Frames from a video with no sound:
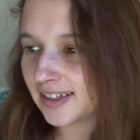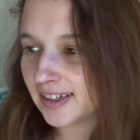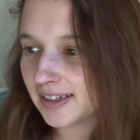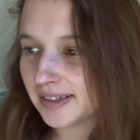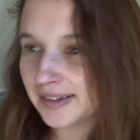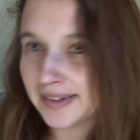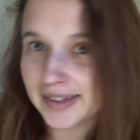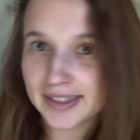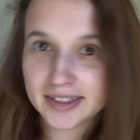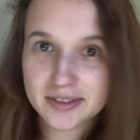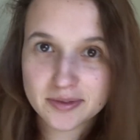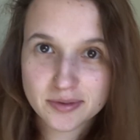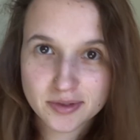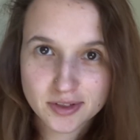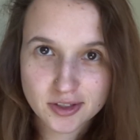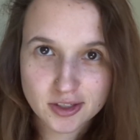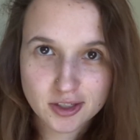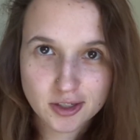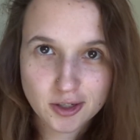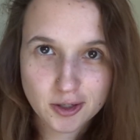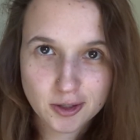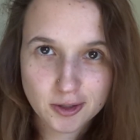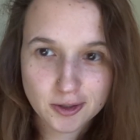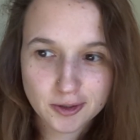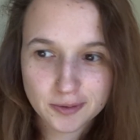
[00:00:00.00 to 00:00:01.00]
Okay,
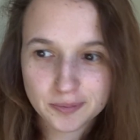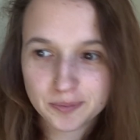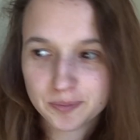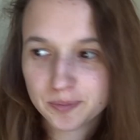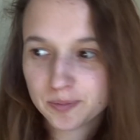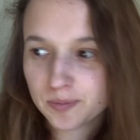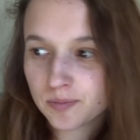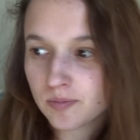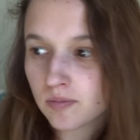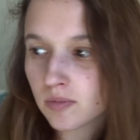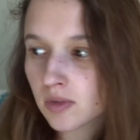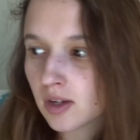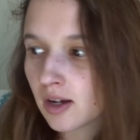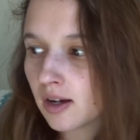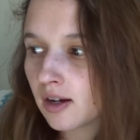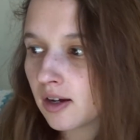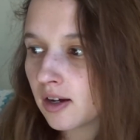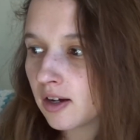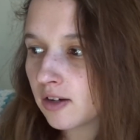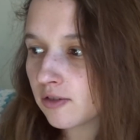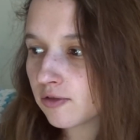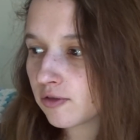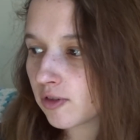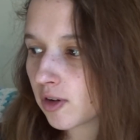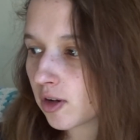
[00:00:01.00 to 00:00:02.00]
so
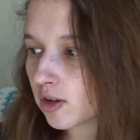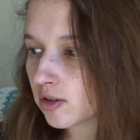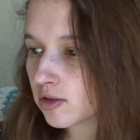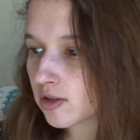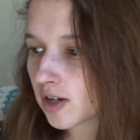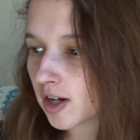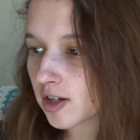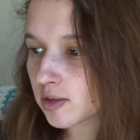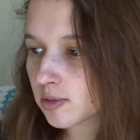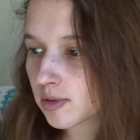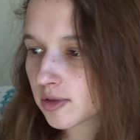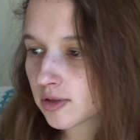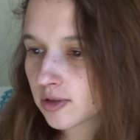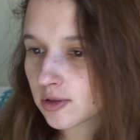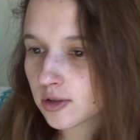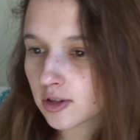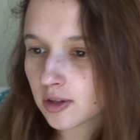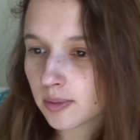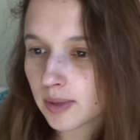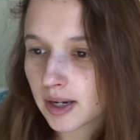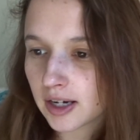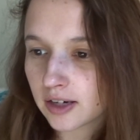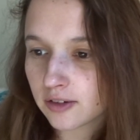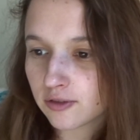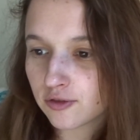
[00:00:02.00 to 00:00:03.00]
first I suppose I'll talk
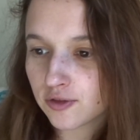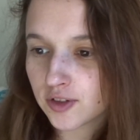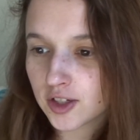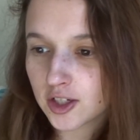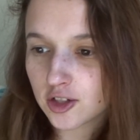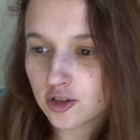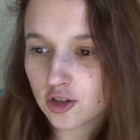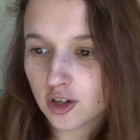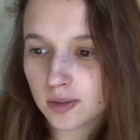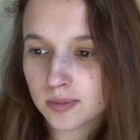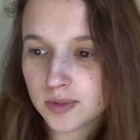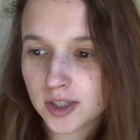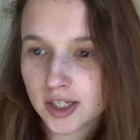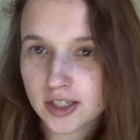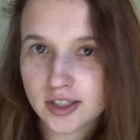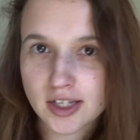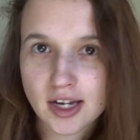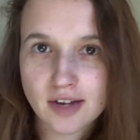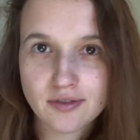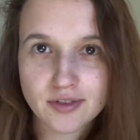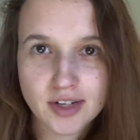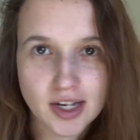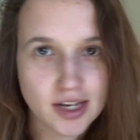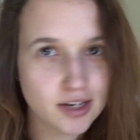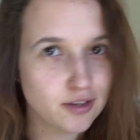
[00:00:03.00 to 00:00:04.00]
about finished objects. I
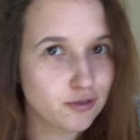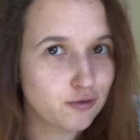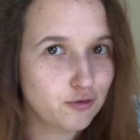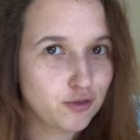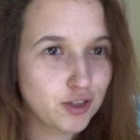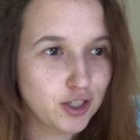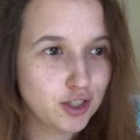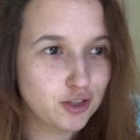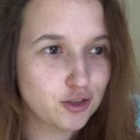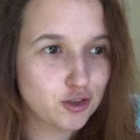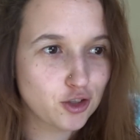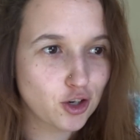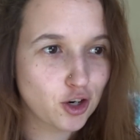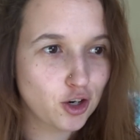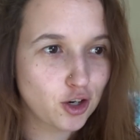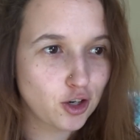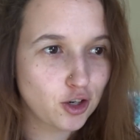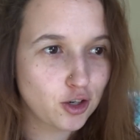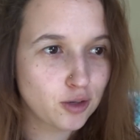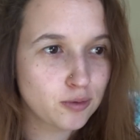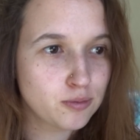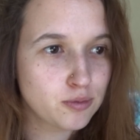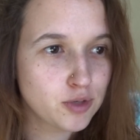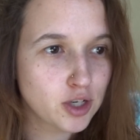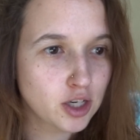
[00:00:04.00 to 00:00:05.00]
haven't had a finished
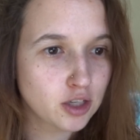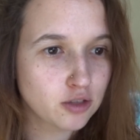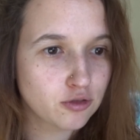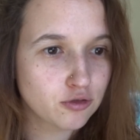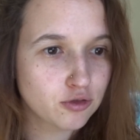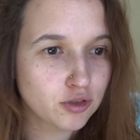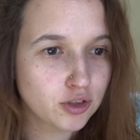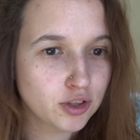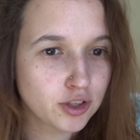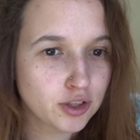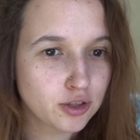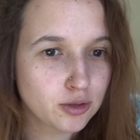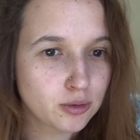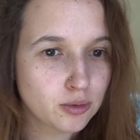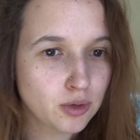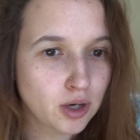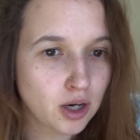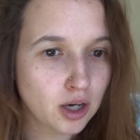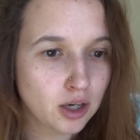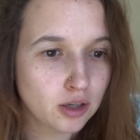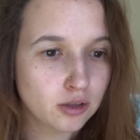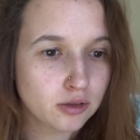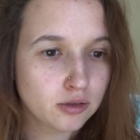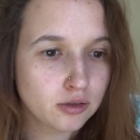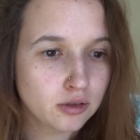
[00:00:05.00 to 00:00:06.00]
object for a little
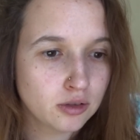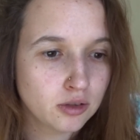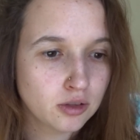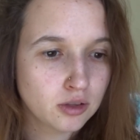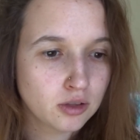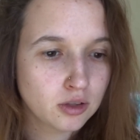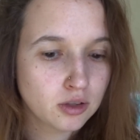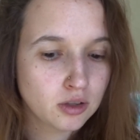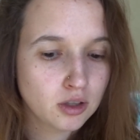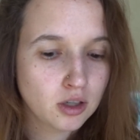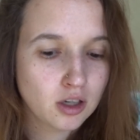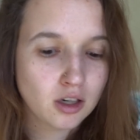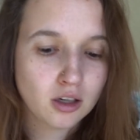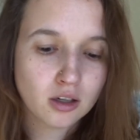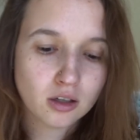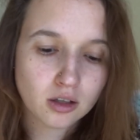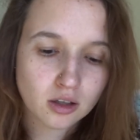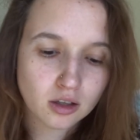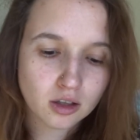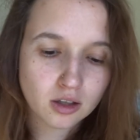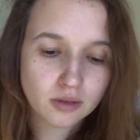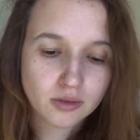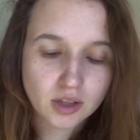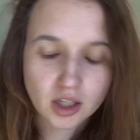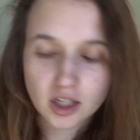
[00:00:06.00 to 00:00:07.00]
while.
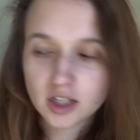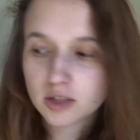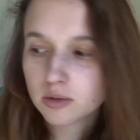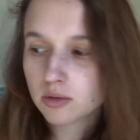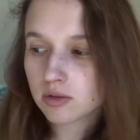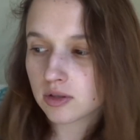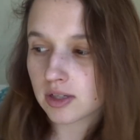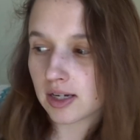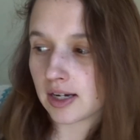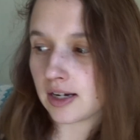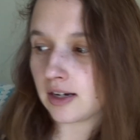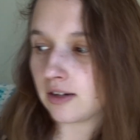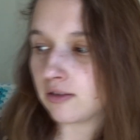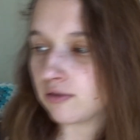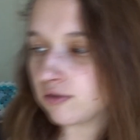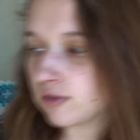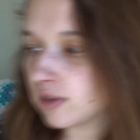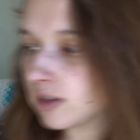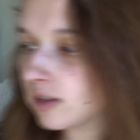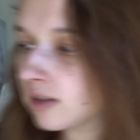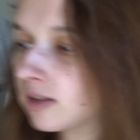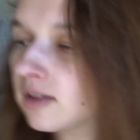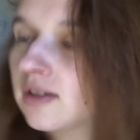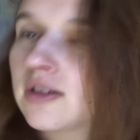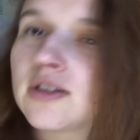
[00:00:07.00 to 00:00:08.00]
Oh, I suppose I have.
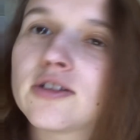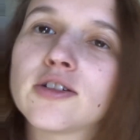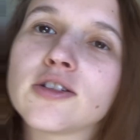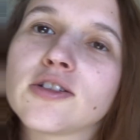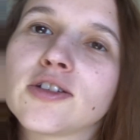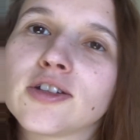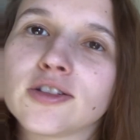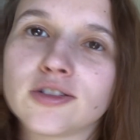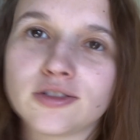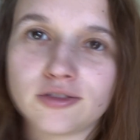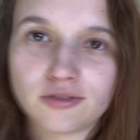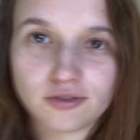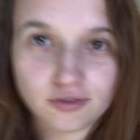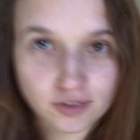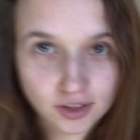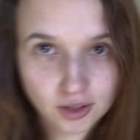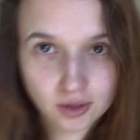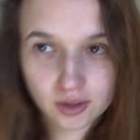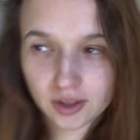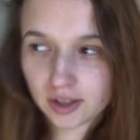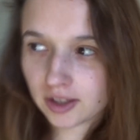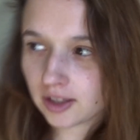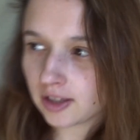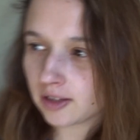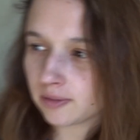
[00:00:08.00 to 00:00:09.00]
Just doesn't feel
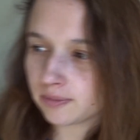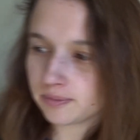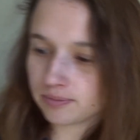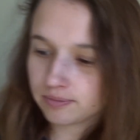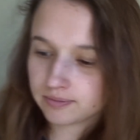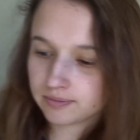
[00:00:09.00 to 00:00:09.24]
like it.